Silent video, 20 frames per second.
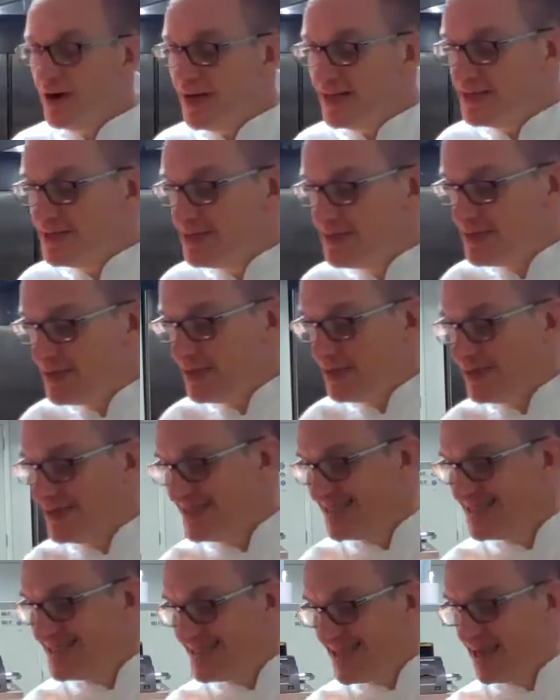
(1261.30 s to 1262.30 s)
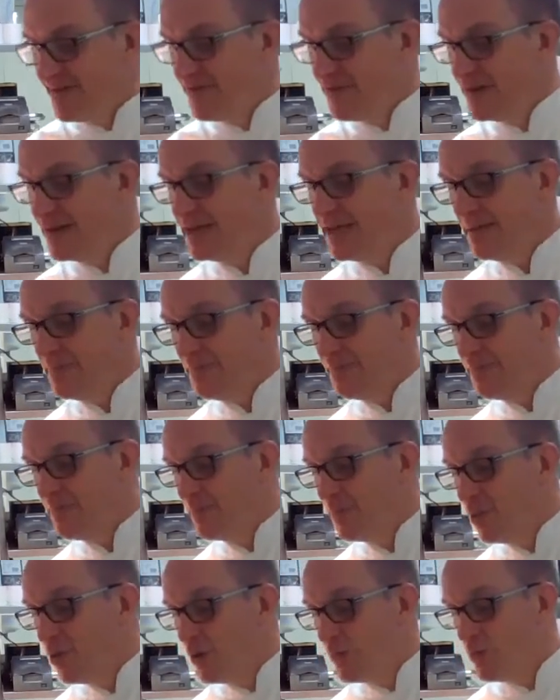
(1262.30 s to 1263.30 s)
trends, definitely
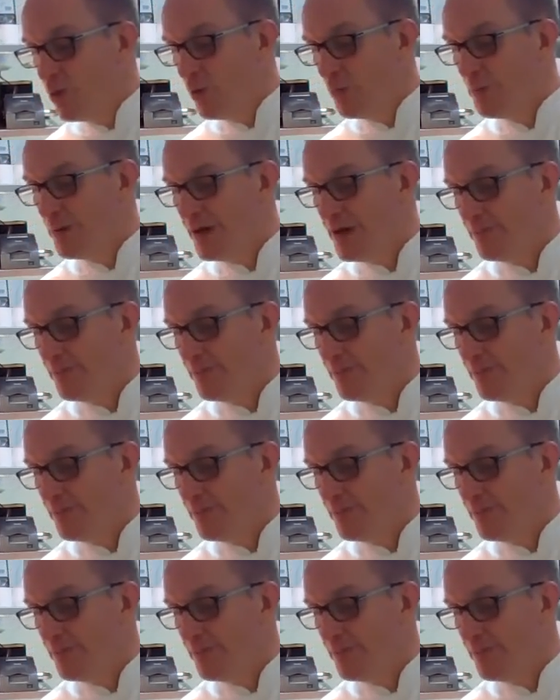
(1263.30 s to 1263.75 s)
more and more